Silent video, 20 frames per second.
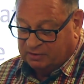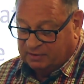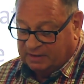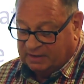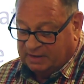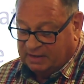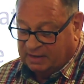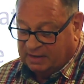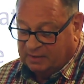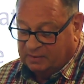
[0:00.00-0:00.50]

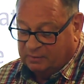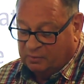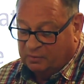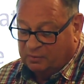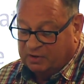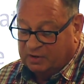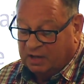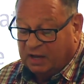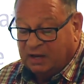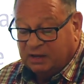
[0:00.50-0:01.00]
that I will
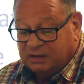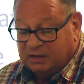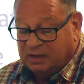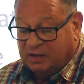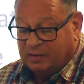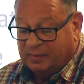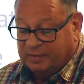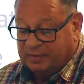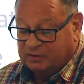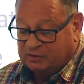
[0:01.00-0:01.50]
not
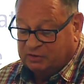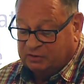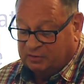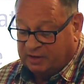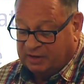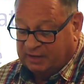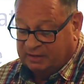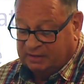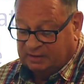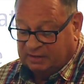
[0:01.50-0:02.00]
come and
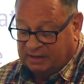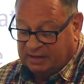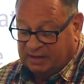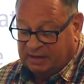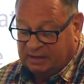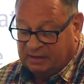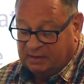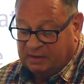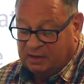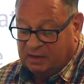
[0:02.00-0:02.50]
strike the
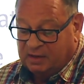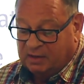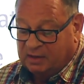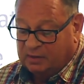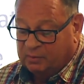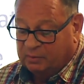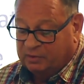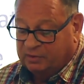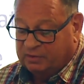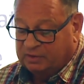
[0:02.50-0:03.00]
land
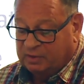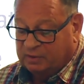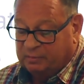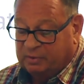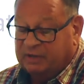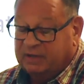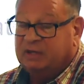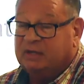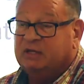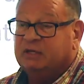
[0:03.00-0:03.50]
with
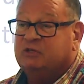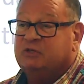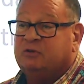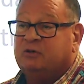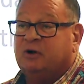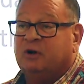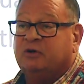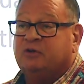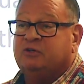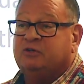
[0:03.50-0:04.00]
complete
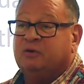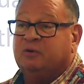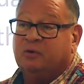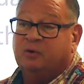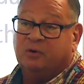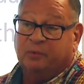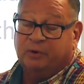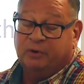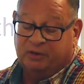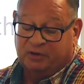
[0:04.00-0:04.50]
destruction
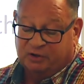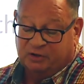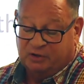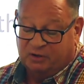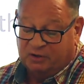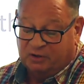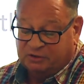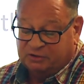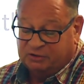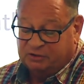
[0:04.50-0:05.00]
or with a
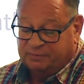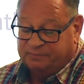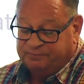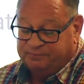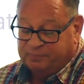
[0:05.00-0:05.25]
curse.